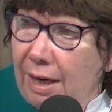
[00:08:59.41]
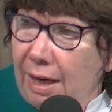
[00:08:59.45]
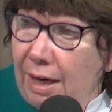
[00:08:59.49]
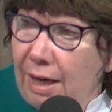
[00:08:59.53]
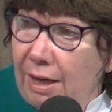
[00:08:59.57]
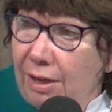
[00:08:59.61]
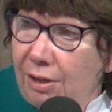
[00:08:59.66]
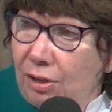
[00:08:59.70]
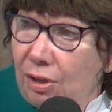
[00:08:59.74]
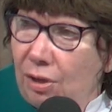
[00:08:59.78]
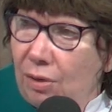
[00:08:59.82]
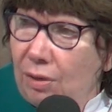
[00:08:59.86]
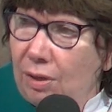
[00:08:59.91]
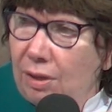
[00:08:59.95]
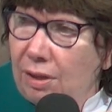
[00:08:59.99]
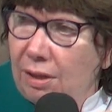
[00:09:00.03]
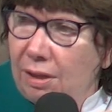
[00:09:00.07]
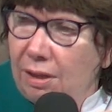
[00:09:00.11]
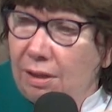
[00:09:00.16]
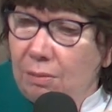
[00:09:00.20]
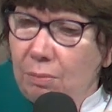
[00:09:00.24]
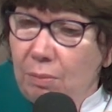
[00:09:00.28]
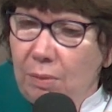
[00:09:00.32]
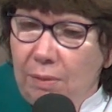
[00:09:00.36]
And
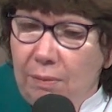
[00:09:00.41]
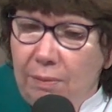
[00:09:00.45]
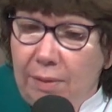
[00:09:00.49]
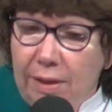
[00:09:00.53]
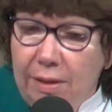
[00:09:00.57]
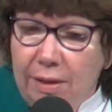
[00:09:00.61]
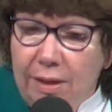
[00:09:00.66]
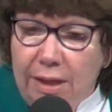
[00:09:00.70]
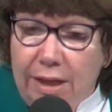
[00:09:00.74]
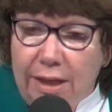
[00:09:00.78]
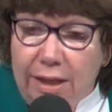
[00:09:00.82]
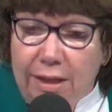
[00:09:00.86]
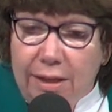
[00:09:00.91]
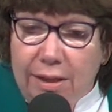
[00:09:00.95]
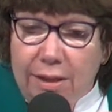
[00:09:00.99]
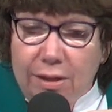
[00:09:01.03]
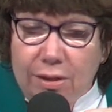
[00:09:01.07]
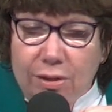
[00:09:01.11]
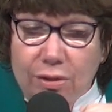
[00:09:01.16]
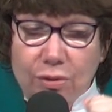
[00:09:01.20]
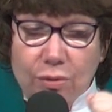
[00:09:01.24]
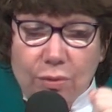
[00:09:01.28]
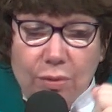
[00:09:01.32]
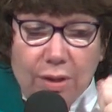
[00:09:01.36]
Jonas, we read the end of the
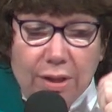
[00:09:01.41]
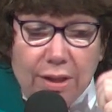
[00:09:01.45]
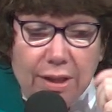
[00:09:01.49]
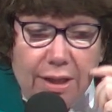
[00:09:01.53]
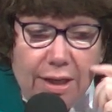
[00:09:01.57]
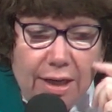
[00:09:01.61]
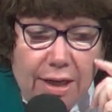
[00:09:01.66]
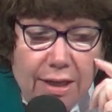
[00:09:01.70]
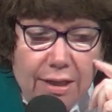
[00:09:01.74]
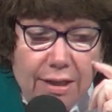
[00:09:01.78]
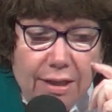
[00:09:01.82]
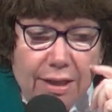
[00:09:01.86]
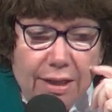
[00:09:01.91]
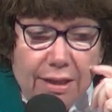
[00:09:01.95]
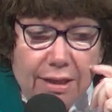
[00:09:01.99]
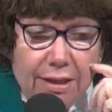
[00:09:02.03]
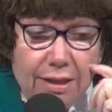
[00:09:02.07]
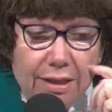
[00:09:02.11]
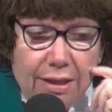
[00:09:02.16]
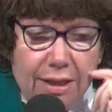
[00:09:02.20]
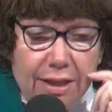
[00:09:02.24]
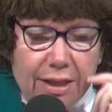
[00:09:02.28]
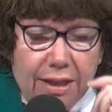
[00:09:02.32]
story today, doesn't he?